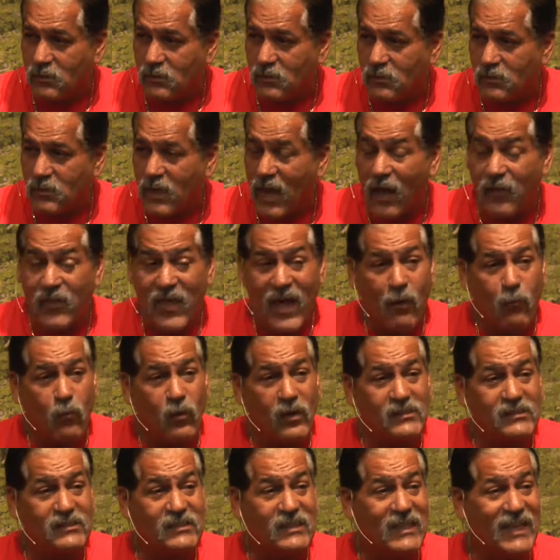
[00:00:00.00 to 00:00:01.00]
Now, that
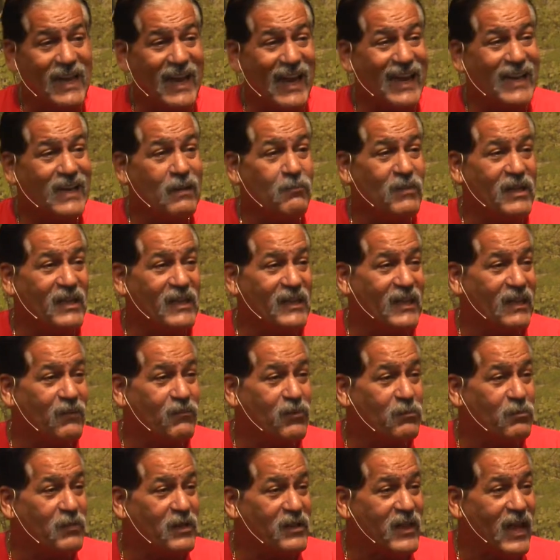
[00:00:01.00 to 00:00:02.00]
was the enemy
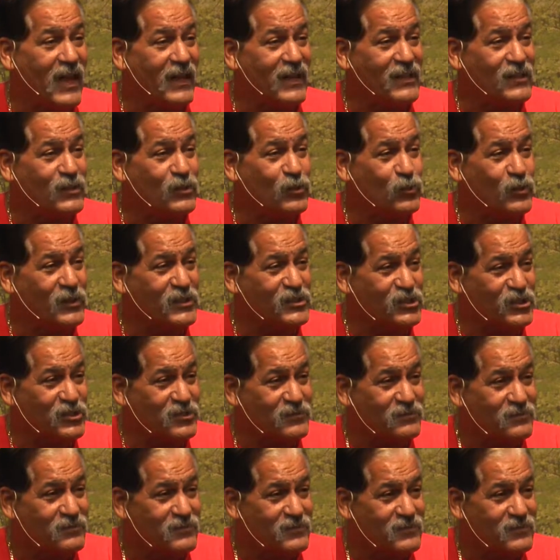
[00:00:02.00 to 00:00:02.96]
giving me that intuition